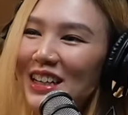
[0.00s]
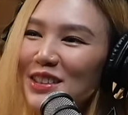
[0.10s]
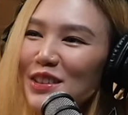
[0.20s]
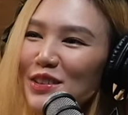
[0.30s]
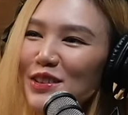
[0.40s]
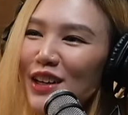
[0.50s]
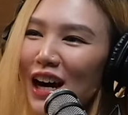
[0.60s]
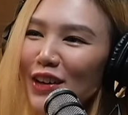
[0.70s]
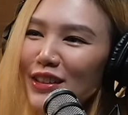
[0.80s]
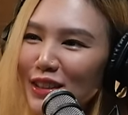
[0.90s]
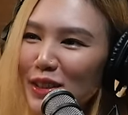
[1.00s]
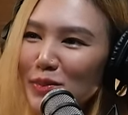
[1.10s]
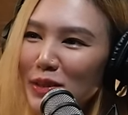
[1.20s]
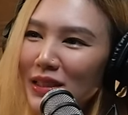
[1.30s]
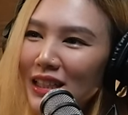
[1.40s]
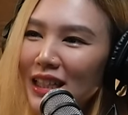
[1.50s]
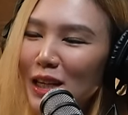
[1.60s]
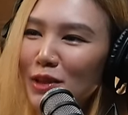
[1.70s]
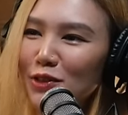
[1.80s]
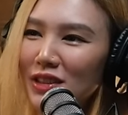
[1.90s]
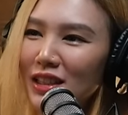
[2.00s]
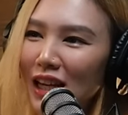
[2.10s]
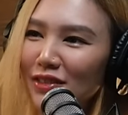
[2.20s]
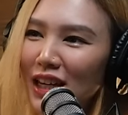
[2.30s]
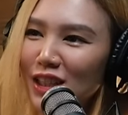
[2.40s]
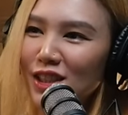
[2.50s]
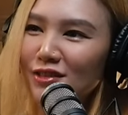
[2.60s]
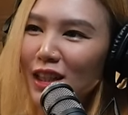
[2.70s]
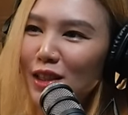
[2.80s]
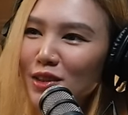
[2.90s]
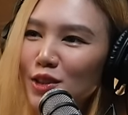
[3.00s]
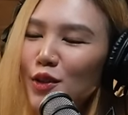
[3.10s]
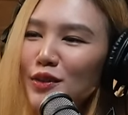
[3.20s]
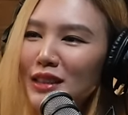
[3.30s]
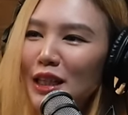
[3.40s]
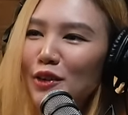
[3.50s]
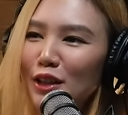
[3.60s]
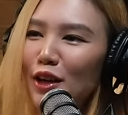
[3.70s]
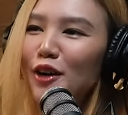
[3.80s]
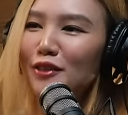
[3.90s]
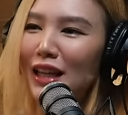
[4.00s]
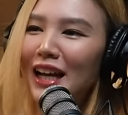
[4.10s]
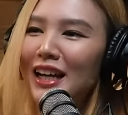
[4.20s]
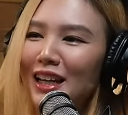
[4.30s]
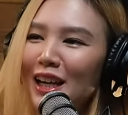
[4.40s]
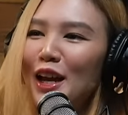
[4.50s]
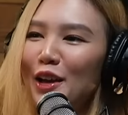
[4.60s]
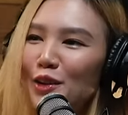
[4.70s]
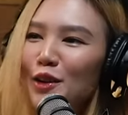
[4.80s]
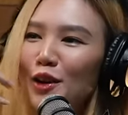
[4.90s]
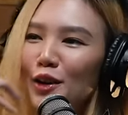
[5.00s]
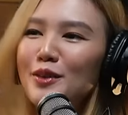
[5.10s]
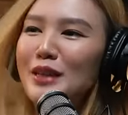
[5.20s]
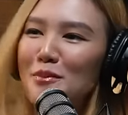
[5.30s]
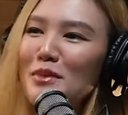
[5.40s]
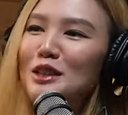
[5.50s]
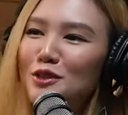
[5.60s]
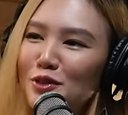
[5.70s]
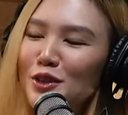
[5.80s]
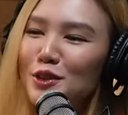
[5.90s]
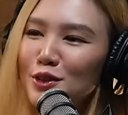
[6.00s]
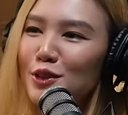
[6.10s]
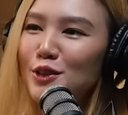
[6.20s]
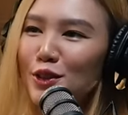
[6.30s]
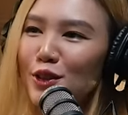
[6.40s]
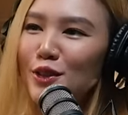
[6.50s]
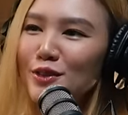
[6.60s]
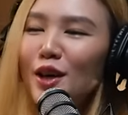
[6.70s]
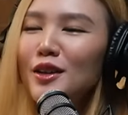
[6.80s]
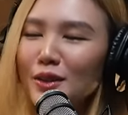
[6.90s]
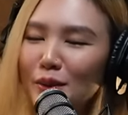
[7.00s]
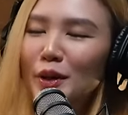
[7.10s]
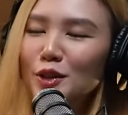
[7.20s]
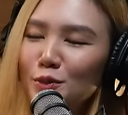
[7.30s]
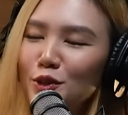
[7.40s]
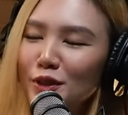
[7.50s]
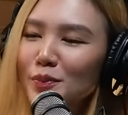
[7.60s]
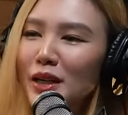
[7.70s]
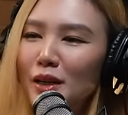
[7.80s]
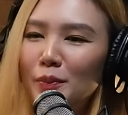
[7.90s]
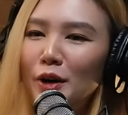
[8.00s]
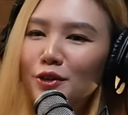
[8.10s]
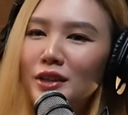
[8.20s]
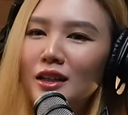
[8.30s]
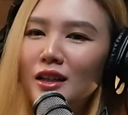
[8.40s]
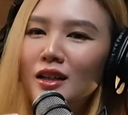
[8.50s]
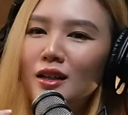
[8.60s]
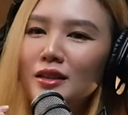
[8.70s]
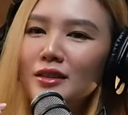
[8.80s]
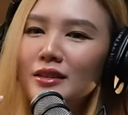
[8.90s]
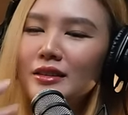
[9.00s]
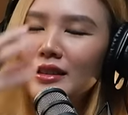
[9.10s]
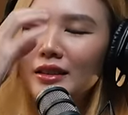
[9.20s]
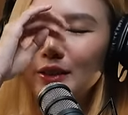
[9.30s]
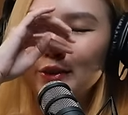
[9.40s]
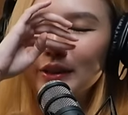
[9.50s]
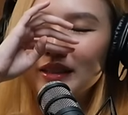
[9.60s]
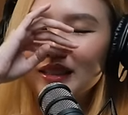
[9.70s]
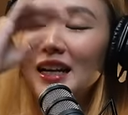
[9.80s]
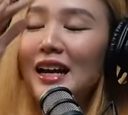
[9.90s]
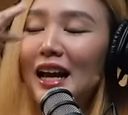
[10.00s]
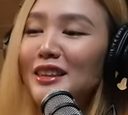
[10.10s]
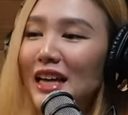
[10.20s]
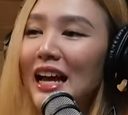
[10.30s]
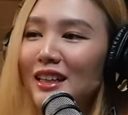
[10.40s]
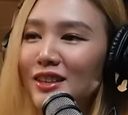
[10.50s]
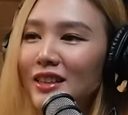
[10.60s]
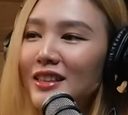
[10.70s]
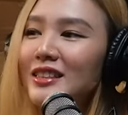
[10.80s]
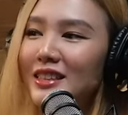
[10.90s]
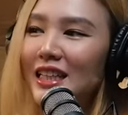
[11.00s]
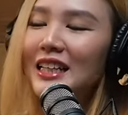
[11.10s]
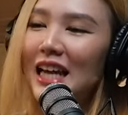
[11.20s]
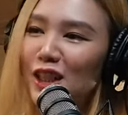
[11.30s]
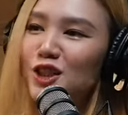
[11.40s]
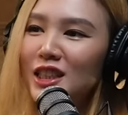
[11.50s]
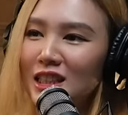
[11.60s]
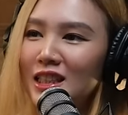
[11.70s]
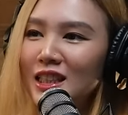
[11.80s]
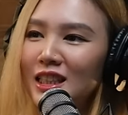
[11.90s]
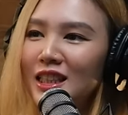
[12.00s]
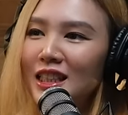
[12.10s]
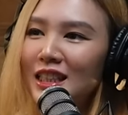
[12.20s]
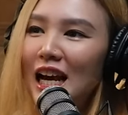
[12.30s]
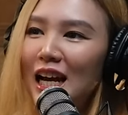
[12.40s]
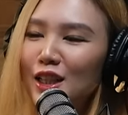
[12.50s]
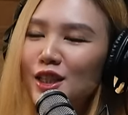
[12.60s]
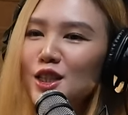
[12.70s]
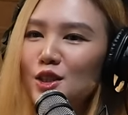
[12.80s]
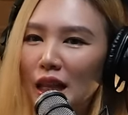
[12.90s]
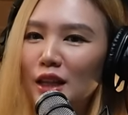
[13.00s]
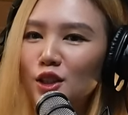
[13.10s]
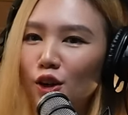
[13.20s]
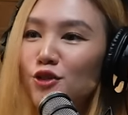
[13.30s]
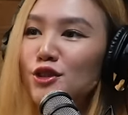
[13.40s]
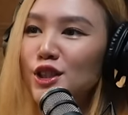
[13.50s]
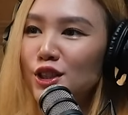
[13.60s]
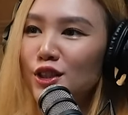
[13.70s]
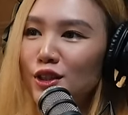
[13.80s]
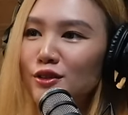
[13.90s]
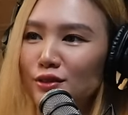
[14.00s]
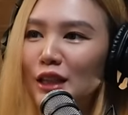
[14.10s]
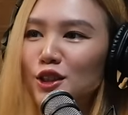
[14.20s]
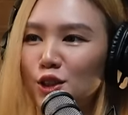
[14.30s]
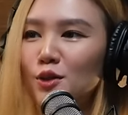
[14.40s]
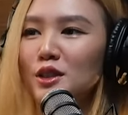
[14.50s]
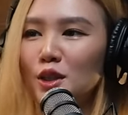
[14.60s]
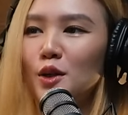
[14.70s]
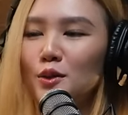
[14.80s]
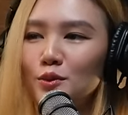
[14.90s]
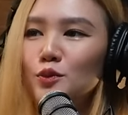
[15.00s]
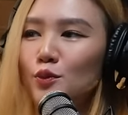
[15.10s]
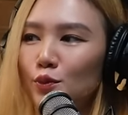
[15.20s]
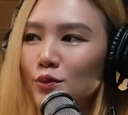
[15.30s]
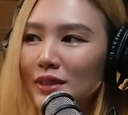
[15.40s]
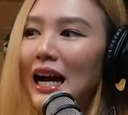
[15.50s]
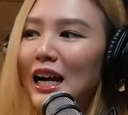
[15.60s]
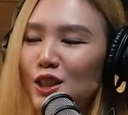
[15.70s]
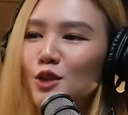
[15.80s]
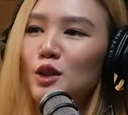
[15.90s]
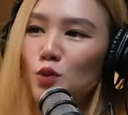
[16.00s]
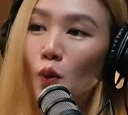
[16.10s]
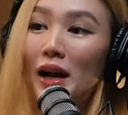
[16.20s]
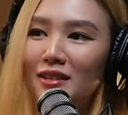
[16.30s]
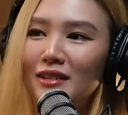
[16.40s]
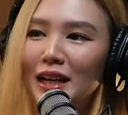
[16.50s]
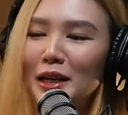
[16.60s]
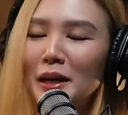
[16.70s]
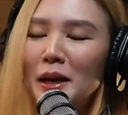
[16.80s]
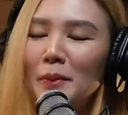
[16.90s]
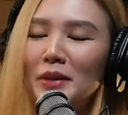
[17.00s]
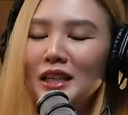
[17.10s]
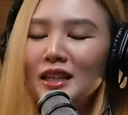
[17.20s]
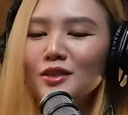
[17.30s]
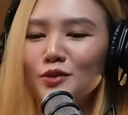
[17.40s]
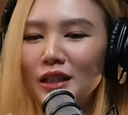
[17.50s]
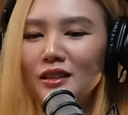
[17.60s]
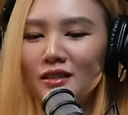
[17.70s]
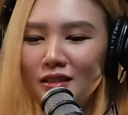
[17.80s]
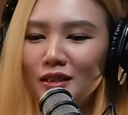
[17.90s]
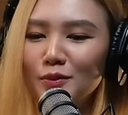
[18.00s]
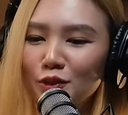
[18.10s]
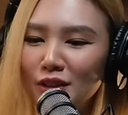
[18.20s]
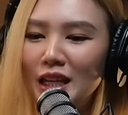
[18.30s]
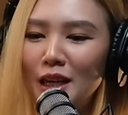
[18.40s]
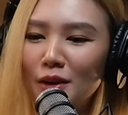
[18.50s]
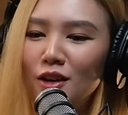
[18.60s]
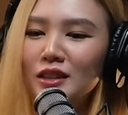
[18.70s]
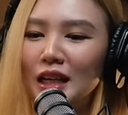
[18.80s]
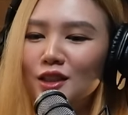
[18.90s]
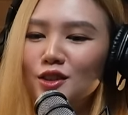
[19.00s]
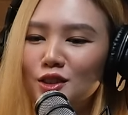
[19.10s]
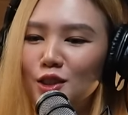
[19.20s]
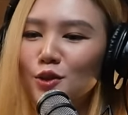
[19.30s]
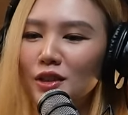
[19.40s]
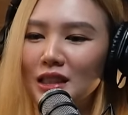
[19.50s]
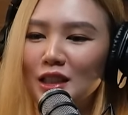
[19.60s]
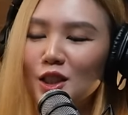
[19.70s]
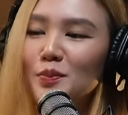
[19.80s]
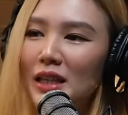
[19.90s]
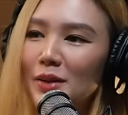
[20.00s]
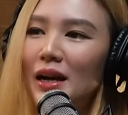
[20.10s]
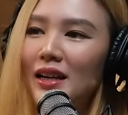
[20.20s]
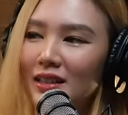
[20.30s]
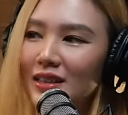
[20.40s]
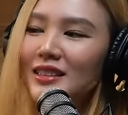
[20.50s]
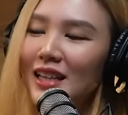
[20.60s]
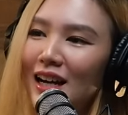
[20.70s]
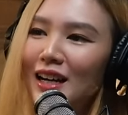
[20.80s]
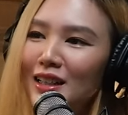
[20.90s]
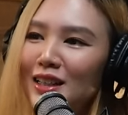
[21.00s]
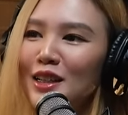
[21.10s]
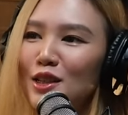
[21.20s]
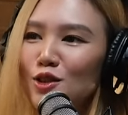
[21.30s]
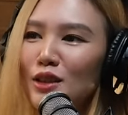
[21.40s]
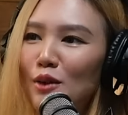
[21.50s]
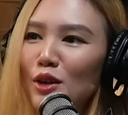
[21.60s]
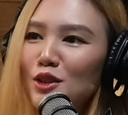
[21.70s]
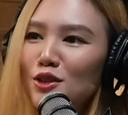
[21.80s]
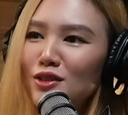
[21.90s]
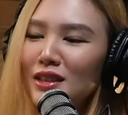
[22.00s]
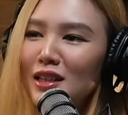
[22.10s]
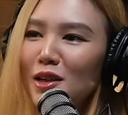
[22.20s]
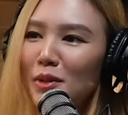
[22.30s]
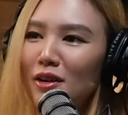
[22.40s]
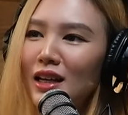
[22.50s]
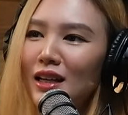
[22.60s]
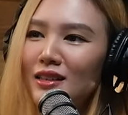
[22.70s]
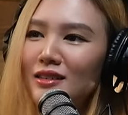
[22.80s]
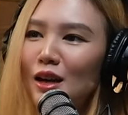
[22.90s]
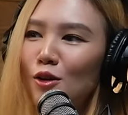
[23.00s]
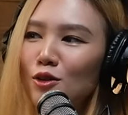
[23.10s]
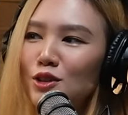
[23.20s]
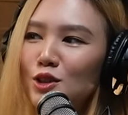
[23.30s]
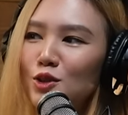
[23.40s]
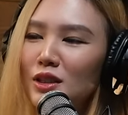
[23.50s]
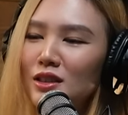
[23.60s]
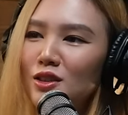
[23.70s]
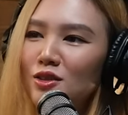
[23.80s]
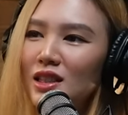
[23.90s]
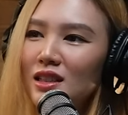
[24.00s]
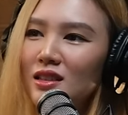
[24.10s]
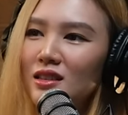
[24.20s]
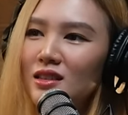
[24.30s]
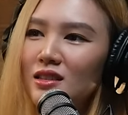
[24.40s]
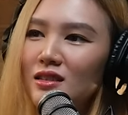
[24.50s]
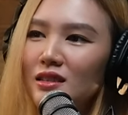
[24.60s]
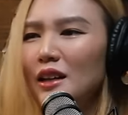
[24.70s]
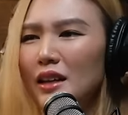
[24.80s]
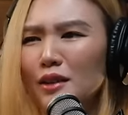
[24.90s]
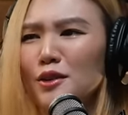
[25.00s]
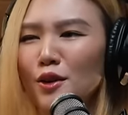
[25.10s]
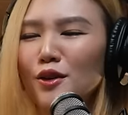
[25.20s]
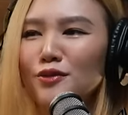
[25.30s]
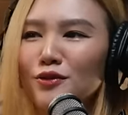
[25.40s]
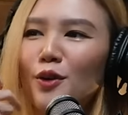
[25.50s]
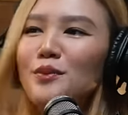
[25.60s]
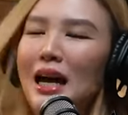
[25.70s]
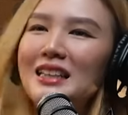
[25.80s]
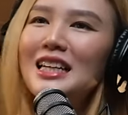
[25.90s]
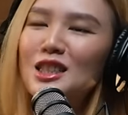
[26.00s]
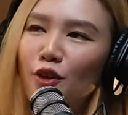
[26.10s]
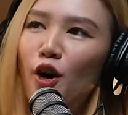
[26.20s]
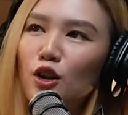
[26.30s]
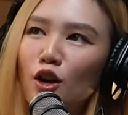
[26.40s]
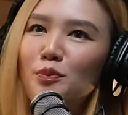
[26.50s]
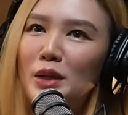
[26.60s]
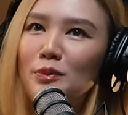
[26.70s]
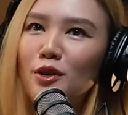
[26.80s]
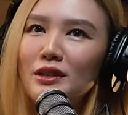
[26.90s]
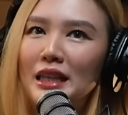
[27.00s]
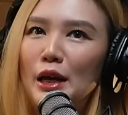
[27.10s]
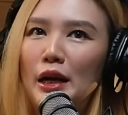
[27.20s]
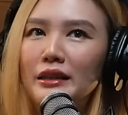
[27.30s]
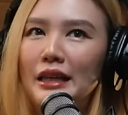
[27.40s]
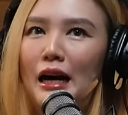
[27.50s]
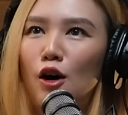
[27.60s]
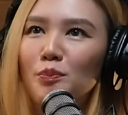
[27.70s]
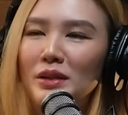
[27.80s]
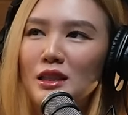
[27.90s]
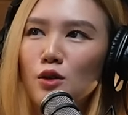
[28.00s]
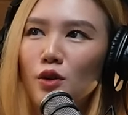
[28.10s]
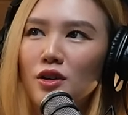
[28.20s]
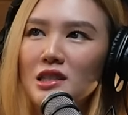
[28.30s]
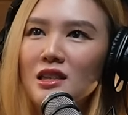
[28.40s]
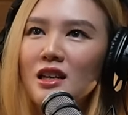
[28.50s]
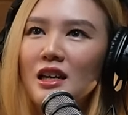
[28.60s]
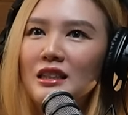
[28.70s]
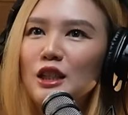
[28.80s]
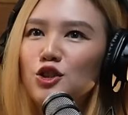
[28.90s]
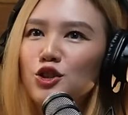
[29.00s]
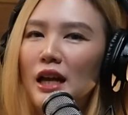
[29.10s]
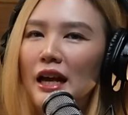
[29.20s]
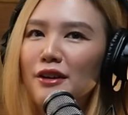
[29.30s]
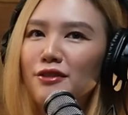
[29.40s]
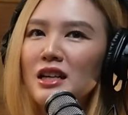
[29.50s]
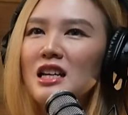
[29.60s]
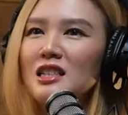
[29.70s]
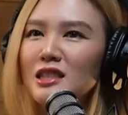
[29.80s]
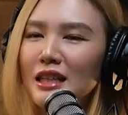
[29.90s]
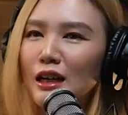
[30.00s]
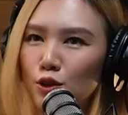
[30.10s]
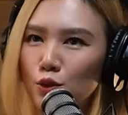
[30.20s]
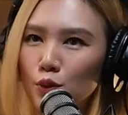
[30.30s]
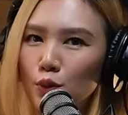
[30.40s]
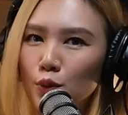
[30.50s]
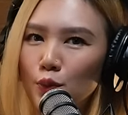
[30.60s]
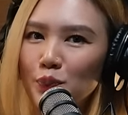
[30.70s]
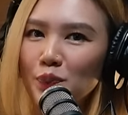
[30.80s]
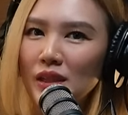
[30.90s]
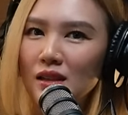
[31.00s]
Okay, so you know how Little Mermaid they came out with the live action, right? Yeah. So there were a lot of like. You know, like mixed reviews also, not about the movie, but about the the what the the actors, actress, yeah, yeah, the actress, mm. yeah, cause like the original, like she was a Ariel, yes. yeah, Ariel. She was white, right? Yeah. But then when the movie came out, like she was actually African played American. by a yeah. Mm. So like, what do you think about like that whole situation? Do you think is like, like you know, from I guess for a lot of people, they their opinion was they should have stuck to.